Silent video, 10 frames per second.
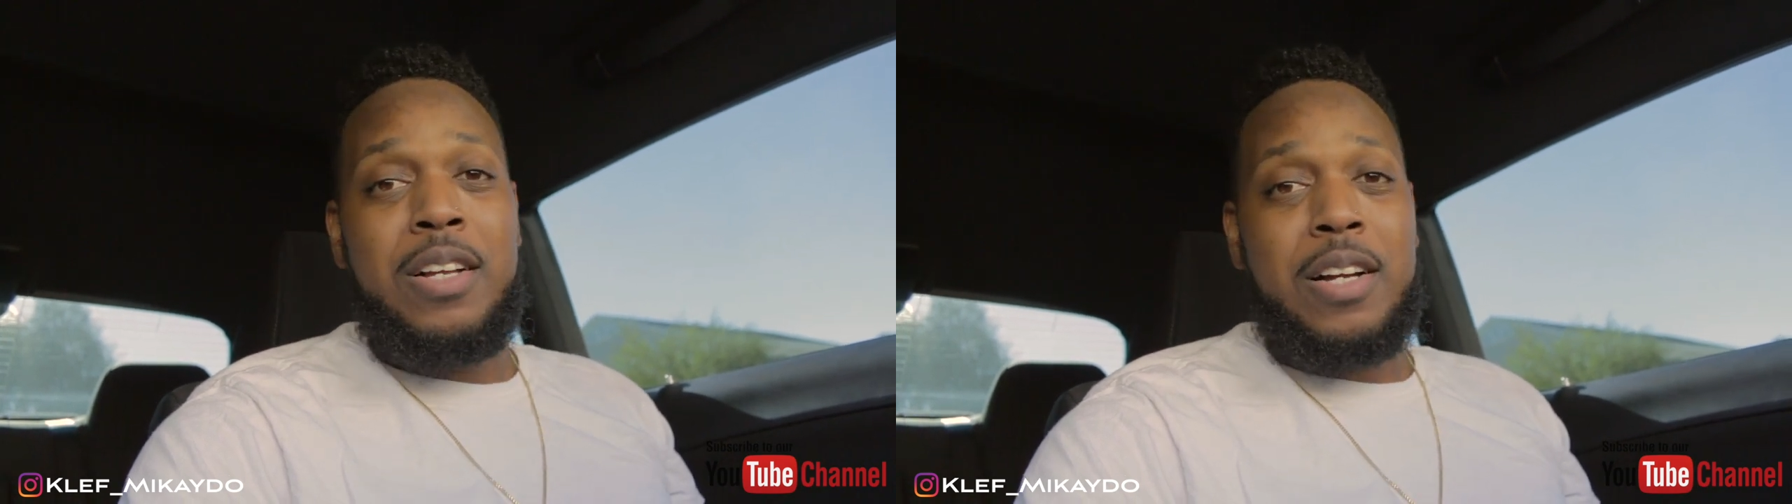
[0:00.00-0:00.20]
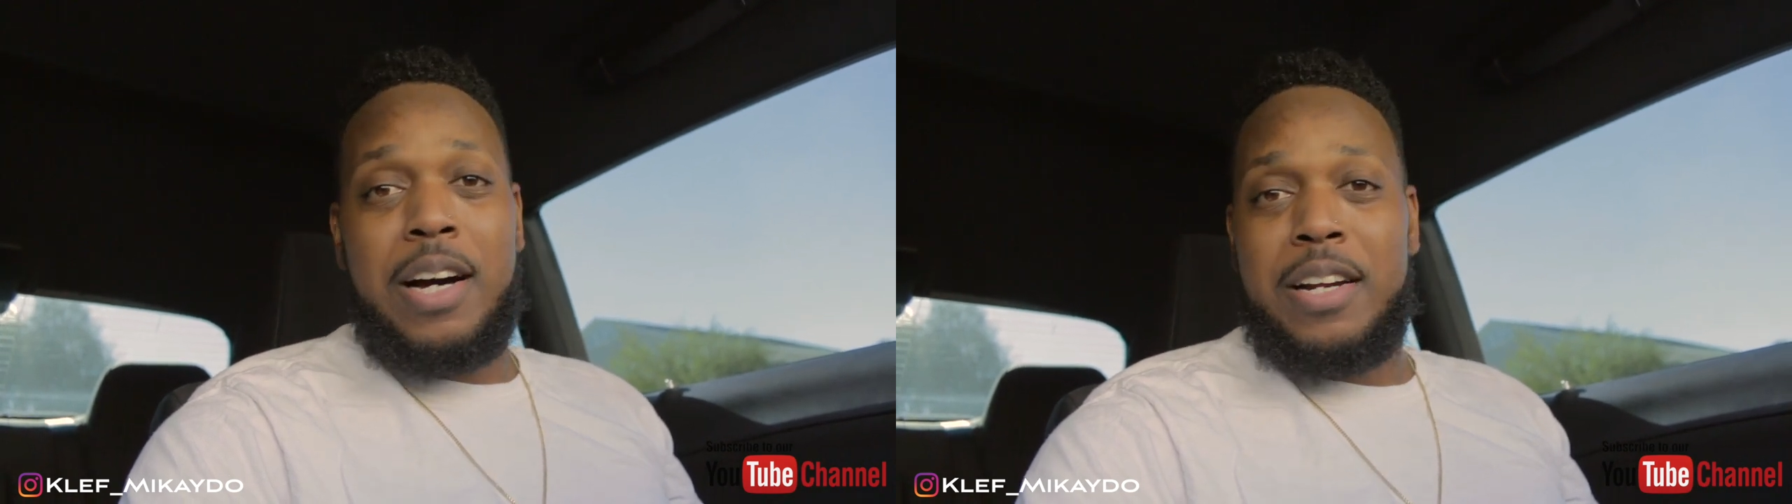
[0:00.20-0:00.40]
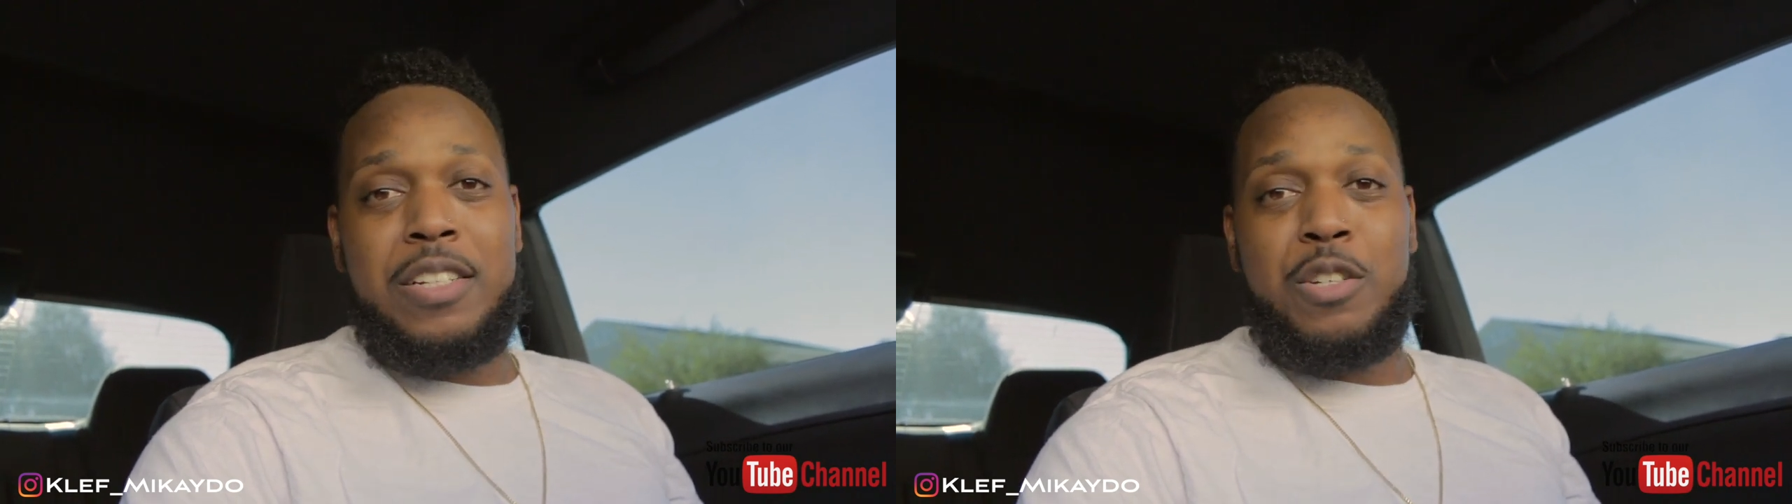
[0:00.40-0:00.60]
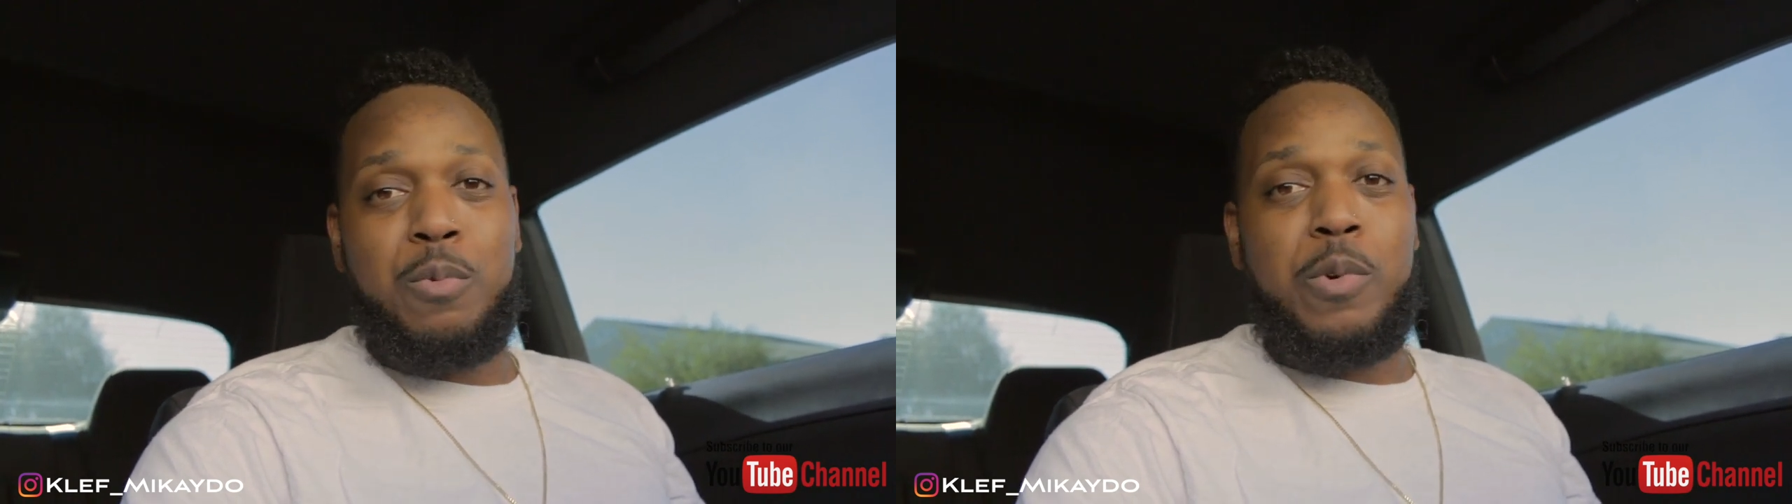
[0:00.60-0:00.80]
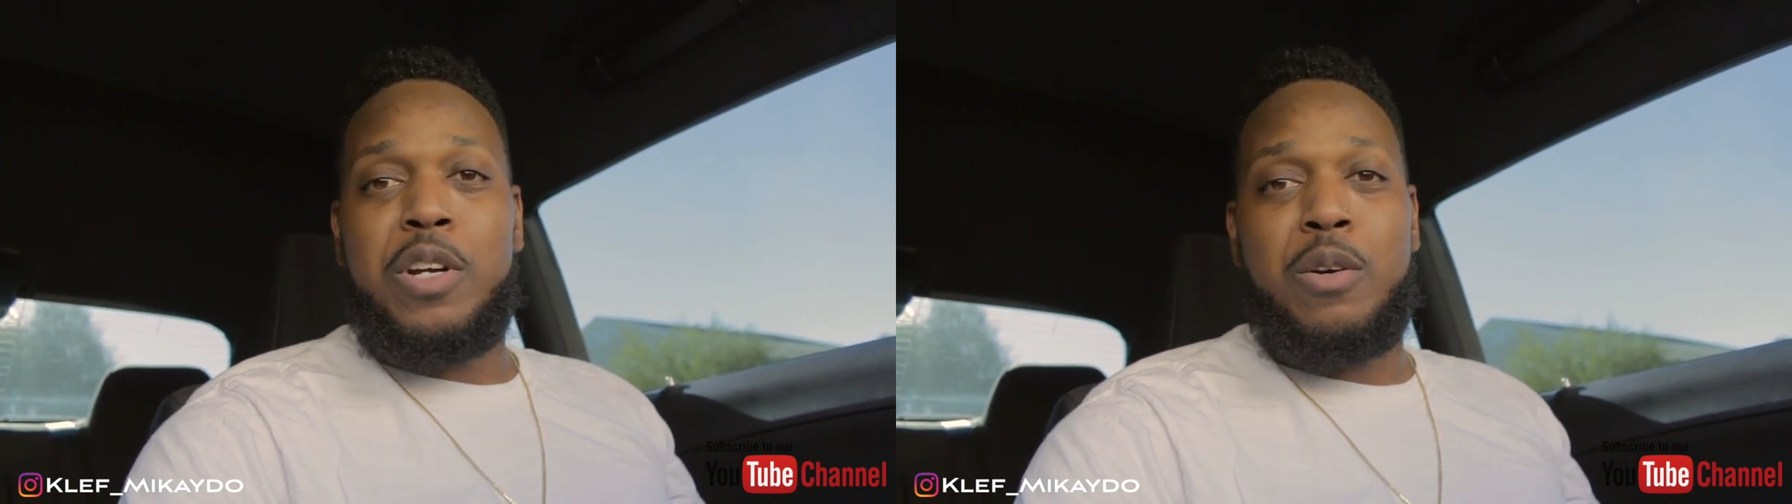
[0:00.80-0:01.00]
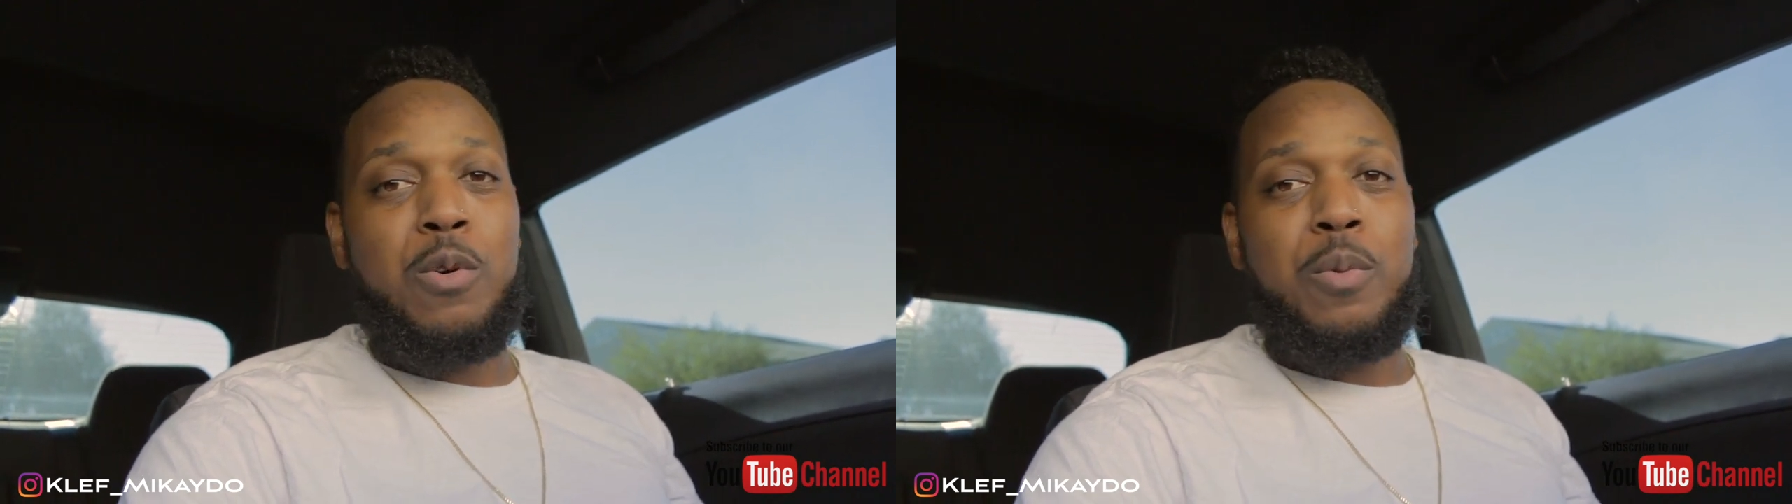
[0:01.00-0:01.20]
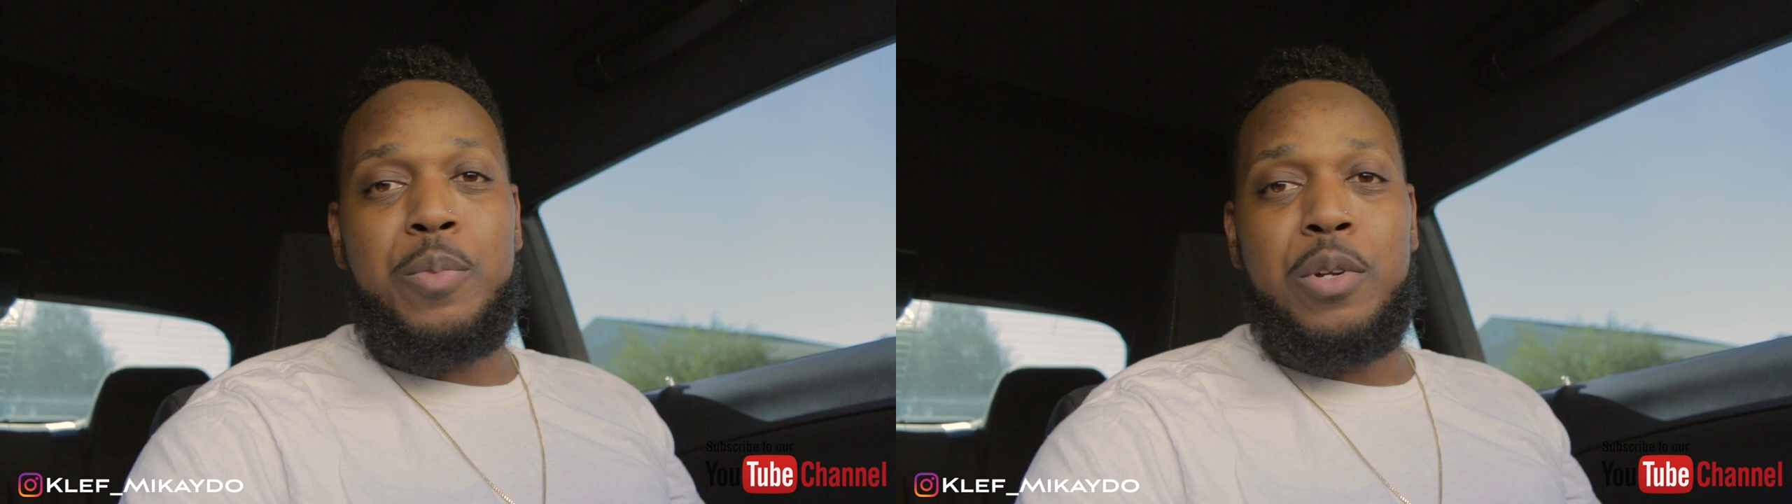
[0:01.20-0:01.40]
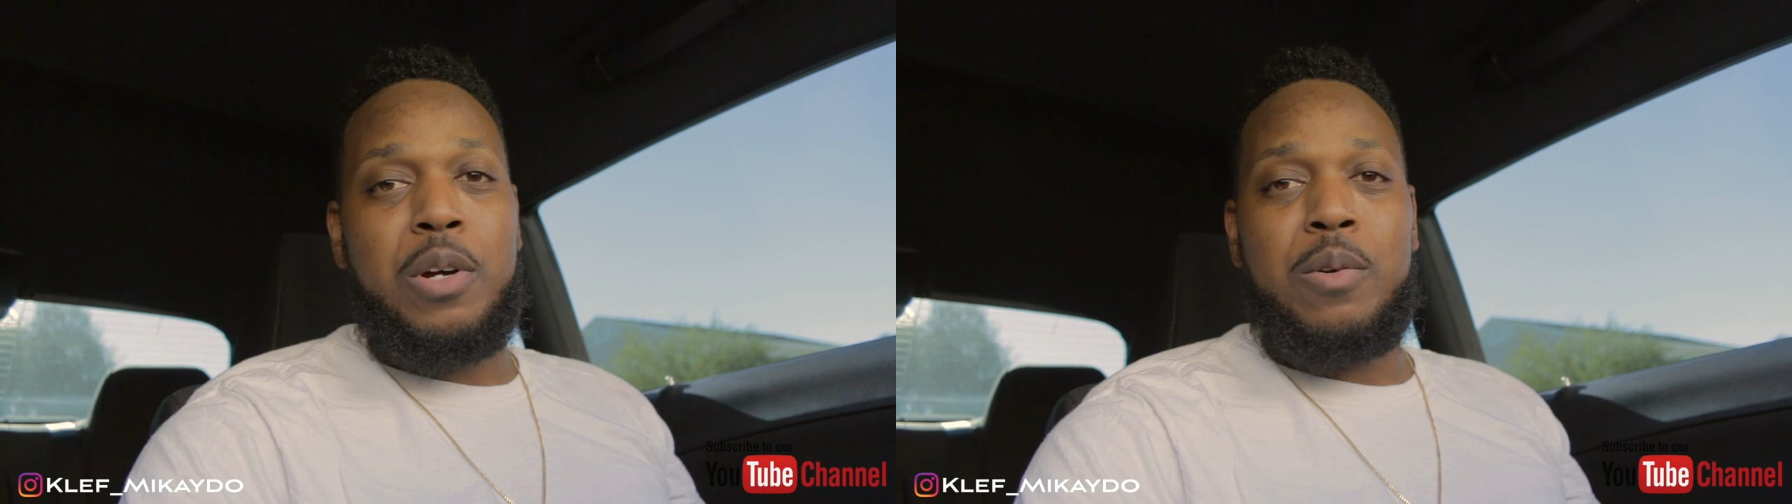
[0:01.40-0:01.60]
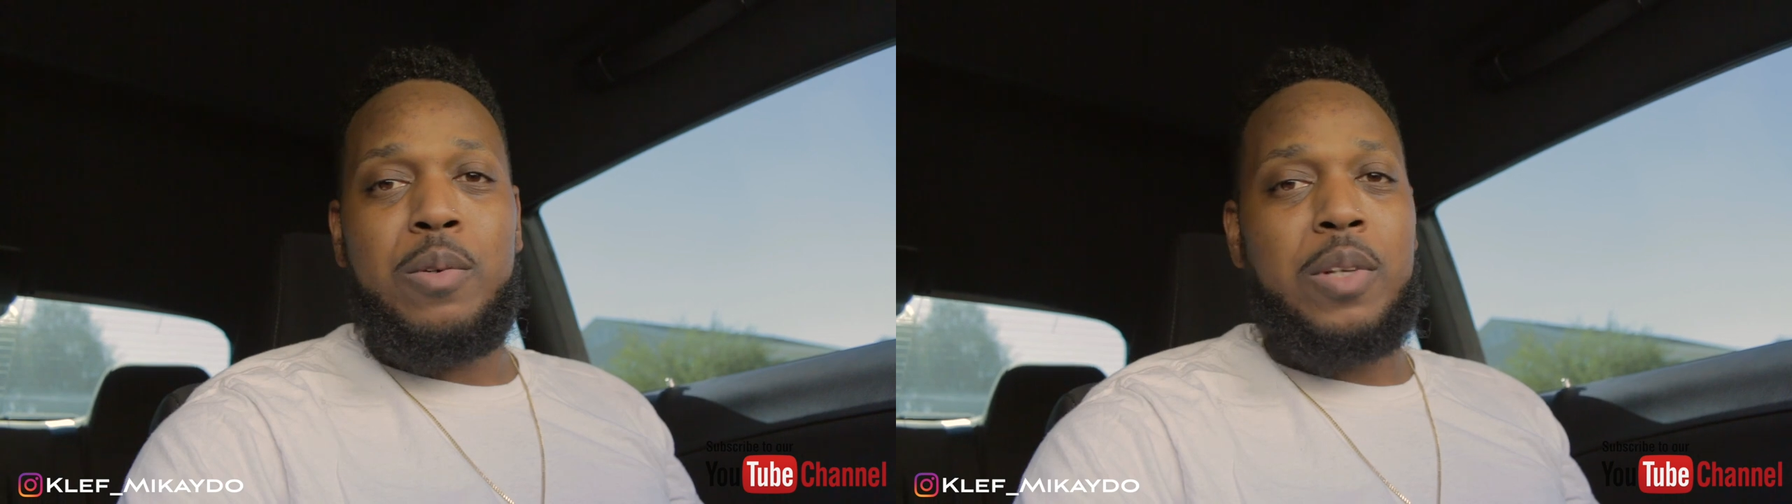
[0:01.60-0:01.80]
kind of just regroup, you know.